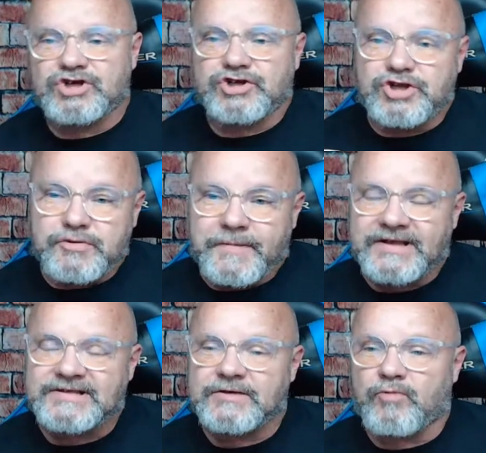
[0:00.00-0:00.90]
you're too
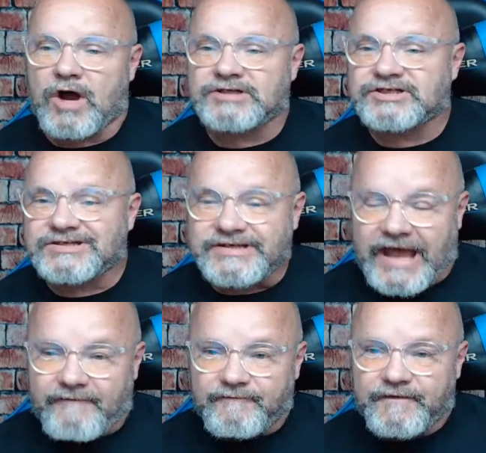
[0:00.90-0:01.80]
busy watching
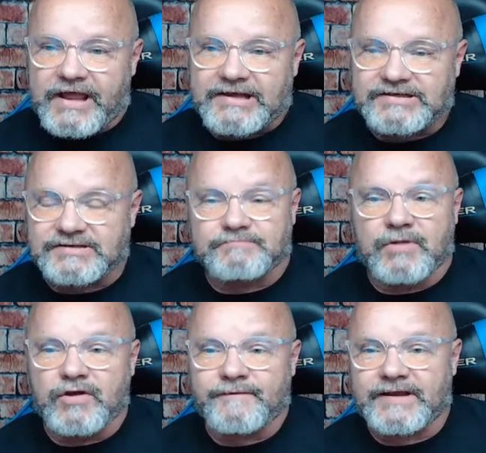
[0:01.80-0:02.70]
Netflix and
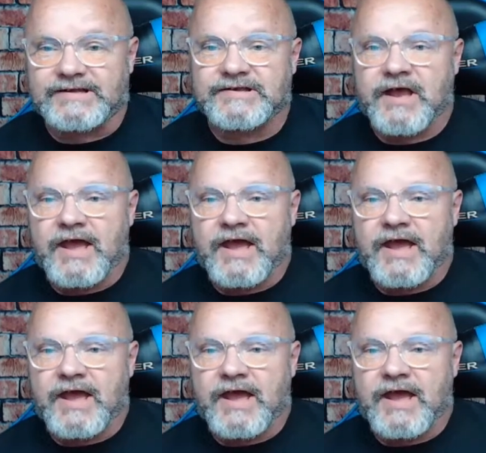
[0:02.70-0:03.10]
movies,